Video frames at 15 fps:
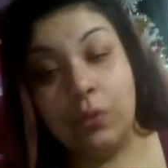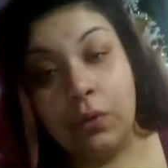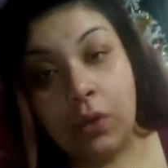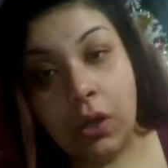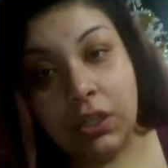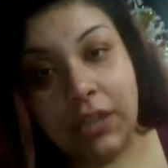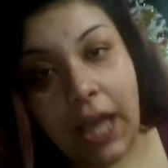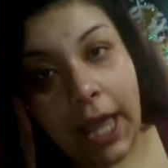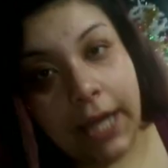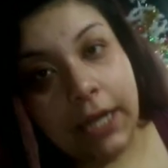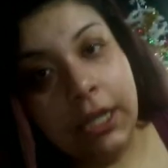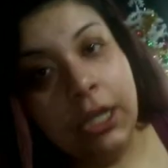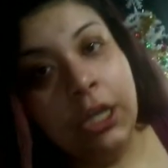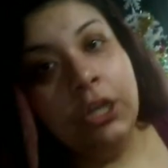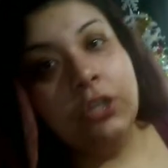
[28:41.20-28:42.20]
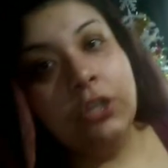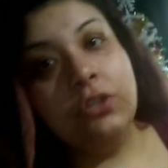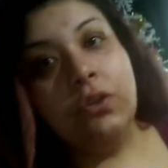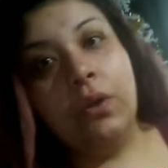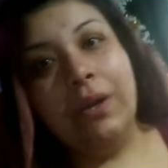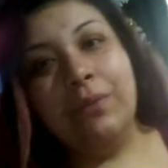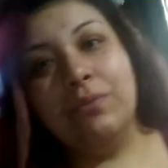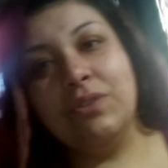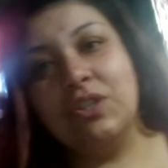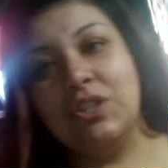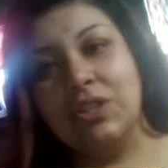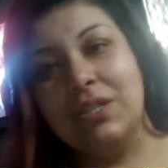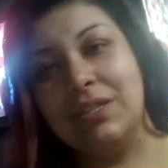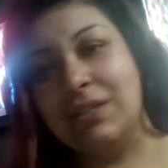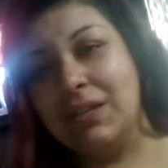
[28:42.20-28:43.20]
so-called dad. So it was
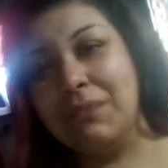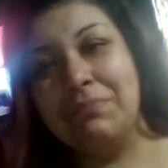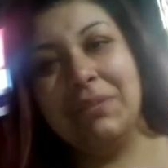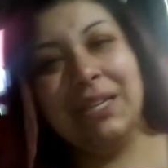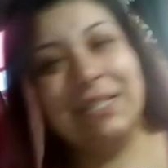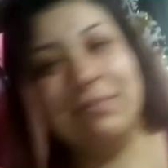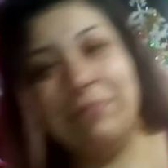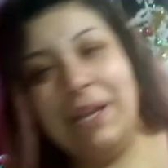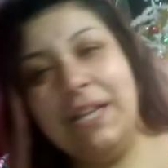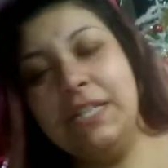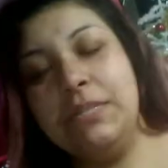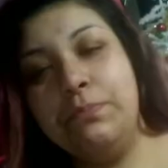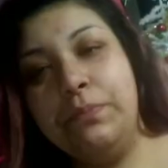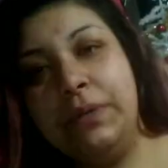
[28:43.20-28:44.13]
just a mixed match.